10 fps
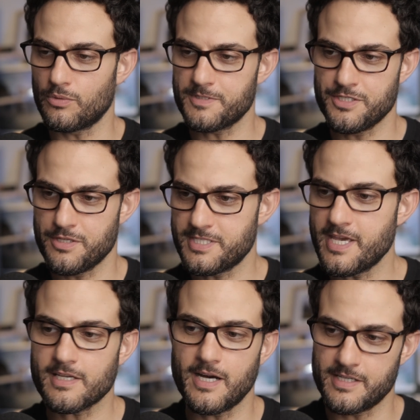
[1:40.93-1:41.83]
We'll send you the
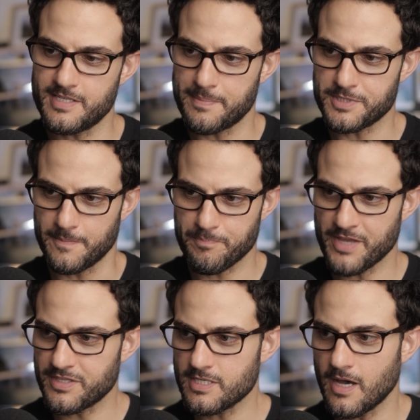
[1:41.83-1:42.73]
Techart adapter.
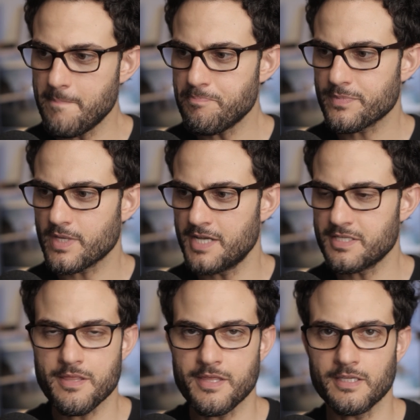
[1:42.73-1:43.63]
At the time, I
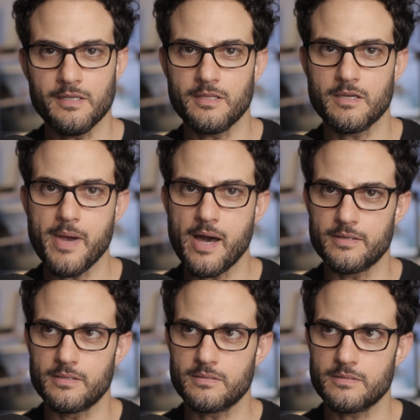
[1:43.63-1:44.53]
didn't think anything about
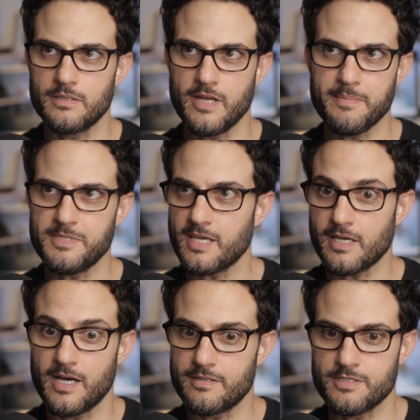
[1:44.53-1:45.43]
it. The name
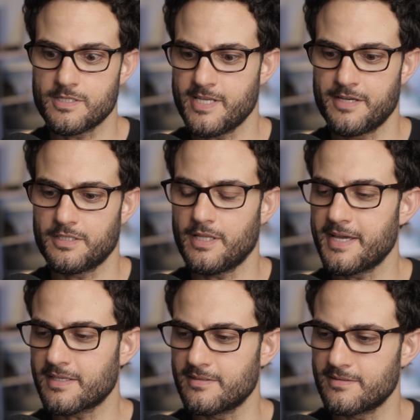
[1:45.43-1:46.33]
Techart just sounded
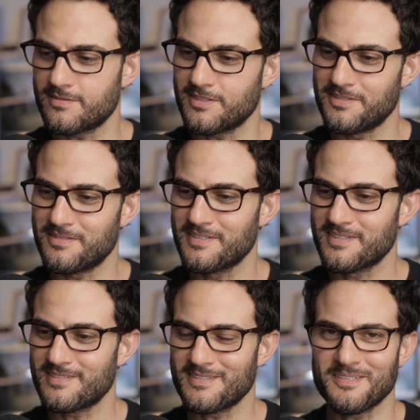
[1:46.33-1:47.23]
like an
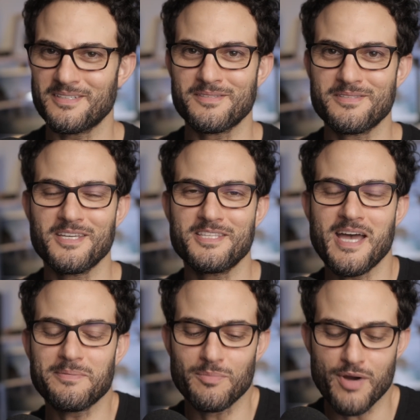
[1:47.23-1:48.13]

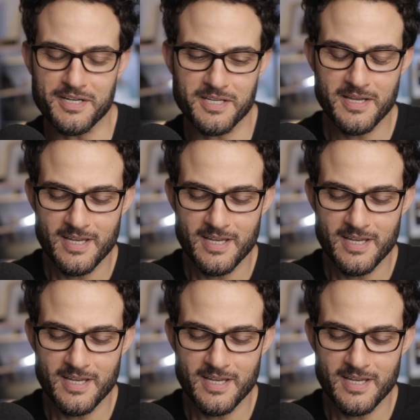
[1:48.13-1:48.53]
adapter brand.